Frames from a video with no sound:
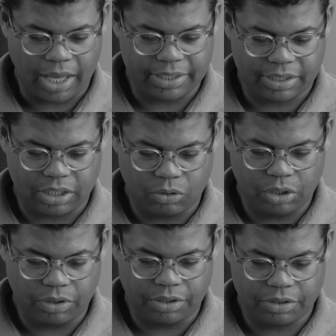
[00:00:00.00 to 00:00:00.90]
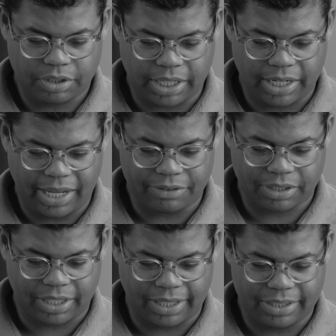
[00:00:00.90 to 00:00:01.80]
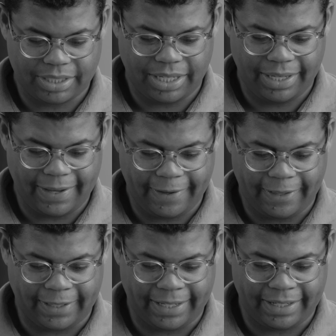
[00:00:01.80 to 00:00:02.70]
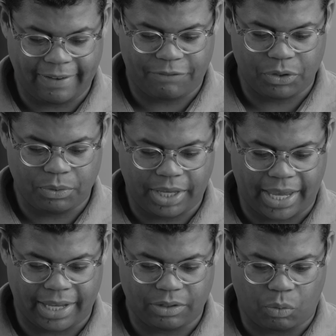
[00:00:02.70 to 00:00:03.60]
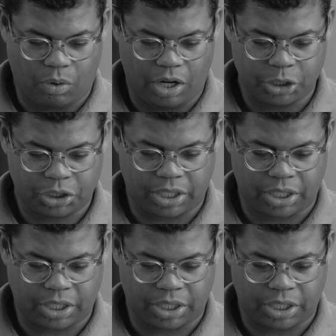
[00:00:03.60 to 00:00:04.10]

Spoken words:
I still don't understand how skillets can get clean if you can't wash